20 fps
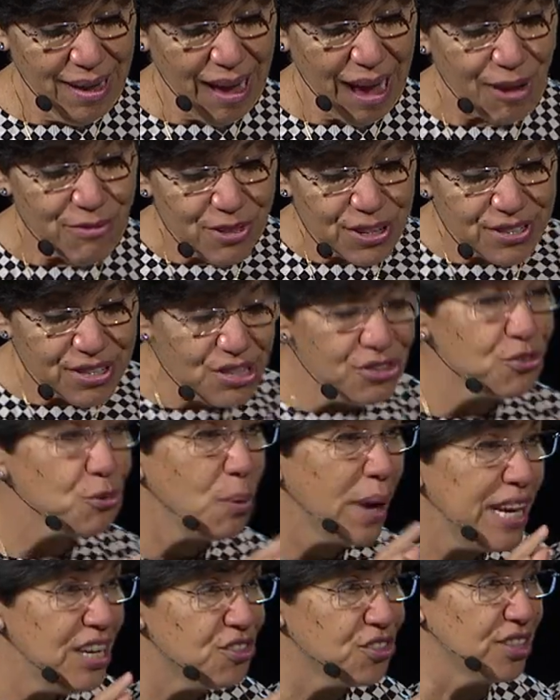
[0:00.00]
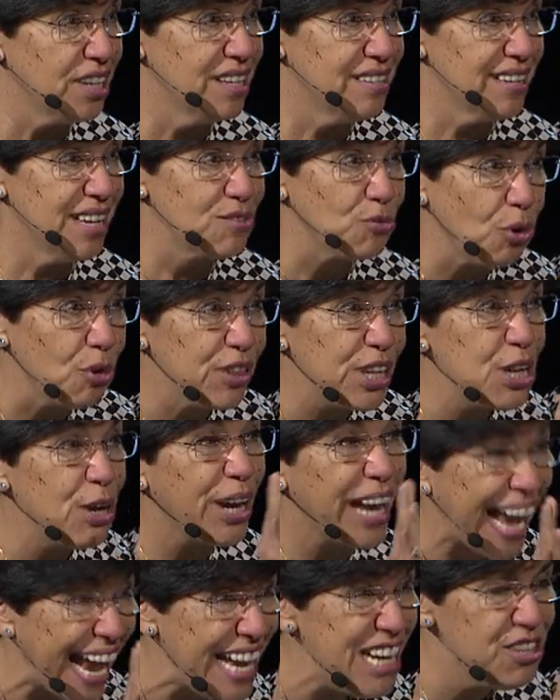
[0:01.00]
of the situation it says or the
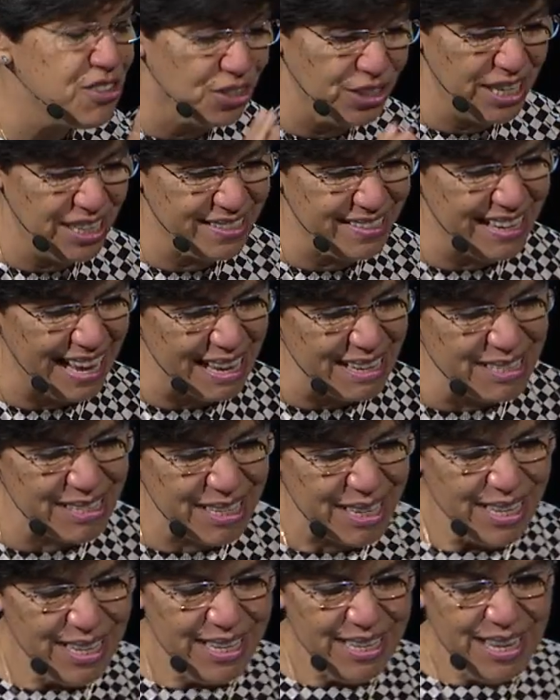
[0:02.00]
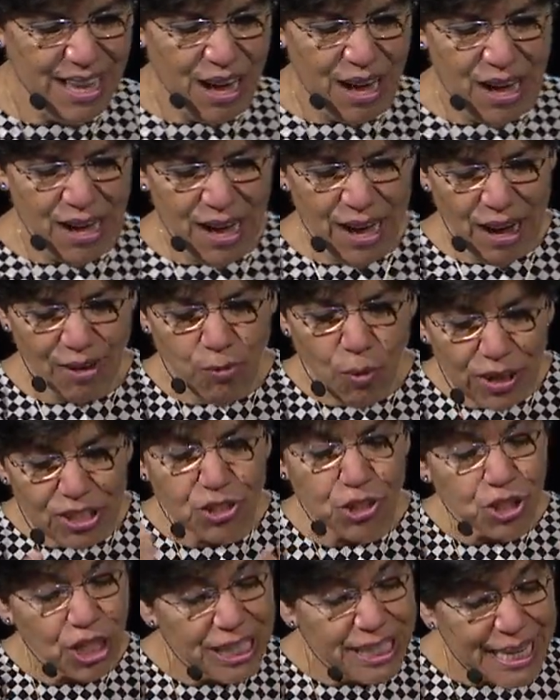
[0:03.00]
occasion it says of what
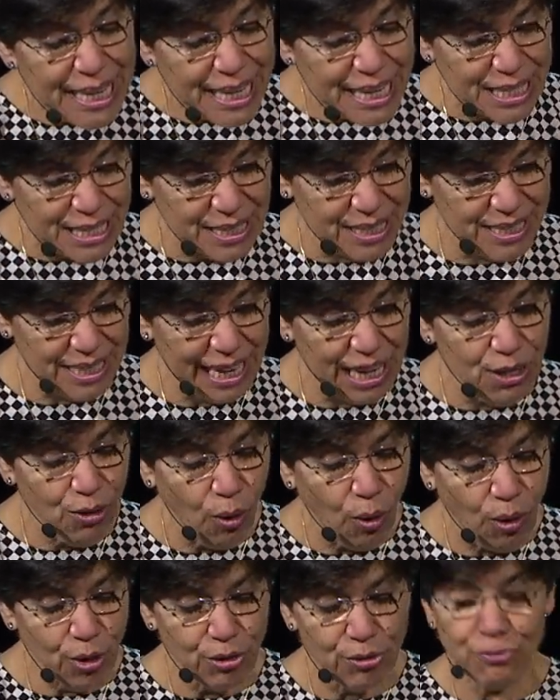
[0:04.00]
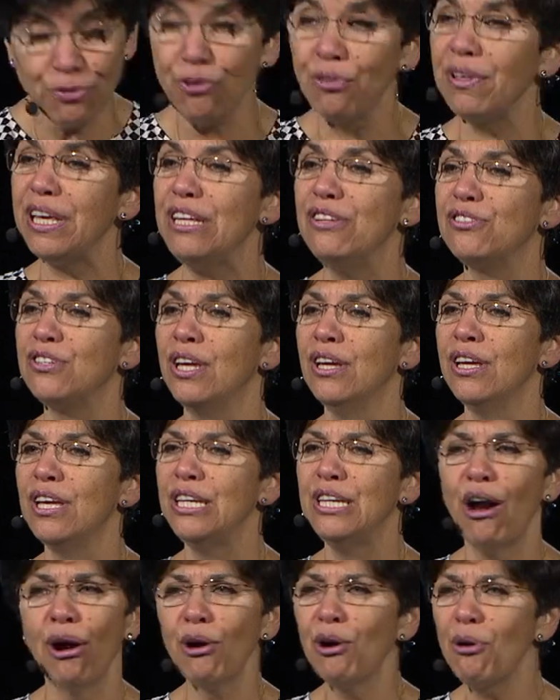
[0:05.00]
she needs in order for these
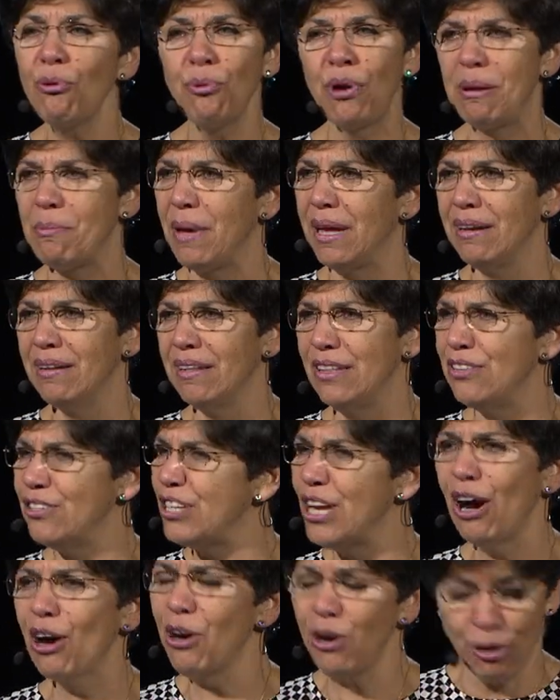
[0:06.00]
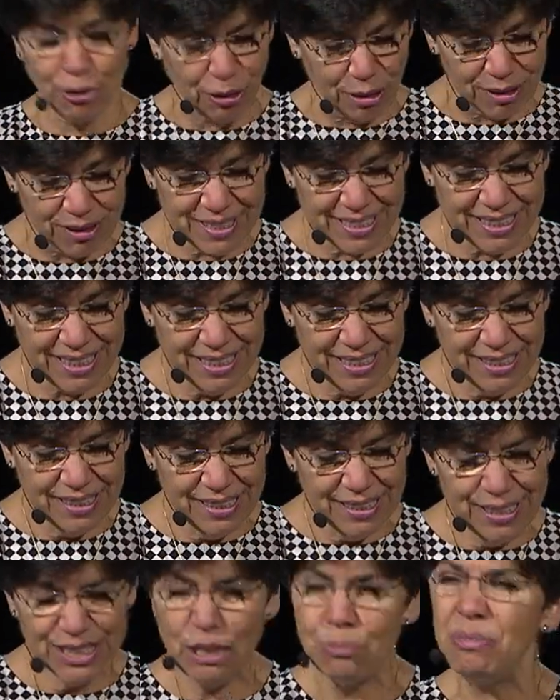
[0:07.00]
younger women, these young girls
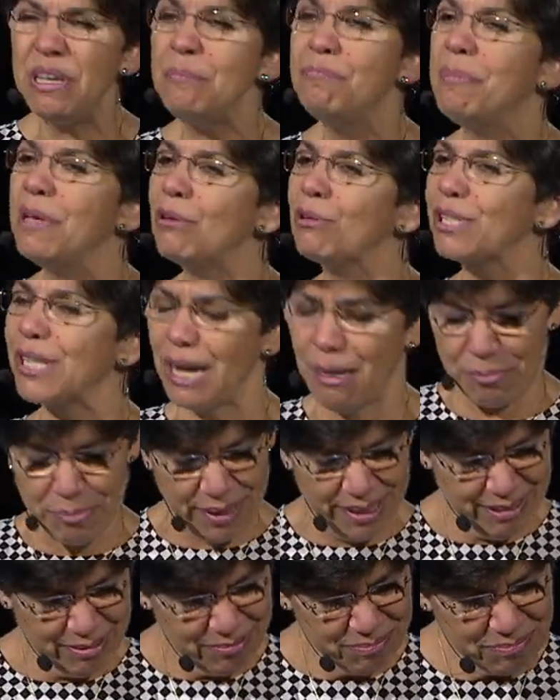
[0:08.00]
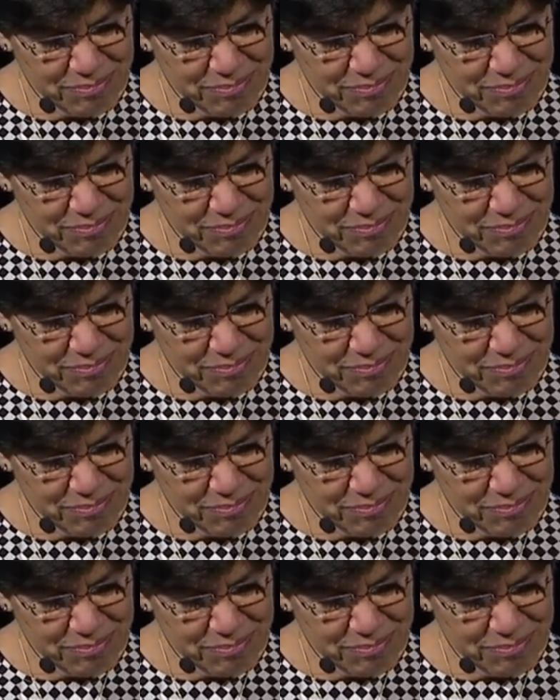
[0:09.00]
to be built up